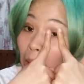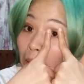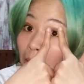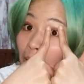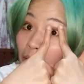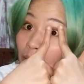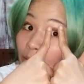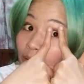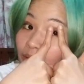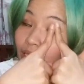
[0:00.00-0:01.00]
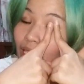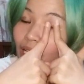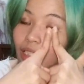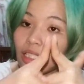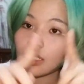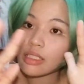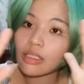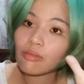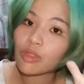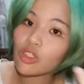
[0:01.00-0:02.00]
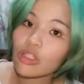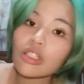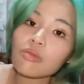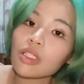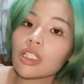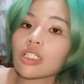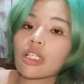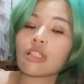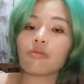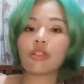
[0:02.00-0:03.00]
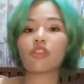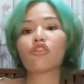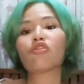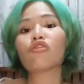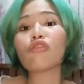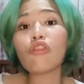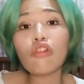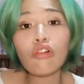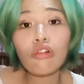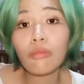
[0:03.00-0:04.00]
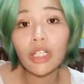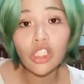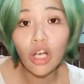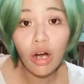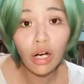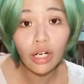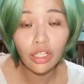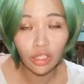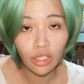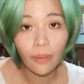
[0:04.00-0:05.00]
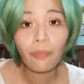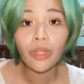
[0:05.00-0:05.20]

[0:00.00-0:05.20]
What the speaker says: you can remove it like this, but trust me, that's gonna be so much harder,